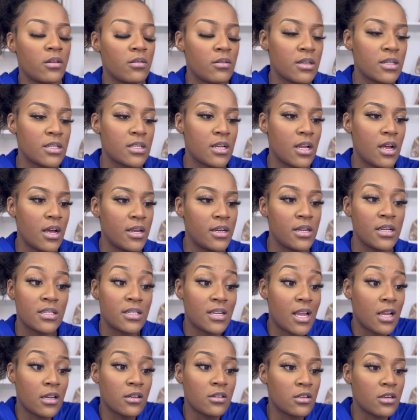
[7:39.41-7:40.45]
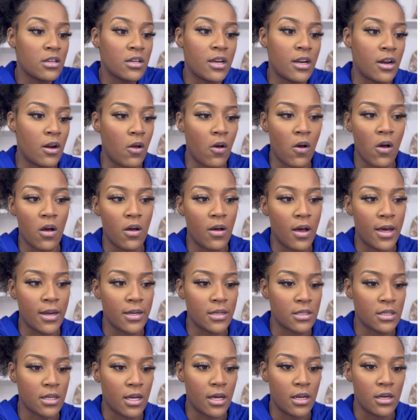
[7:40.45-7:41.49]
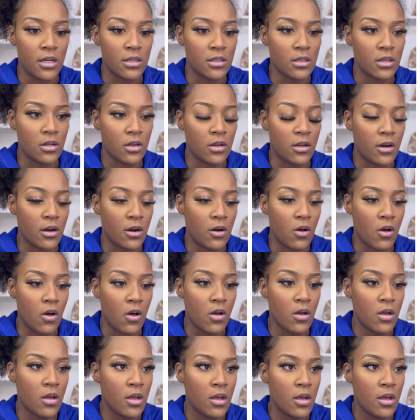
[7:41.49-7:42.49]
It does not look good at all. Honest to God, it doesn't look good at all.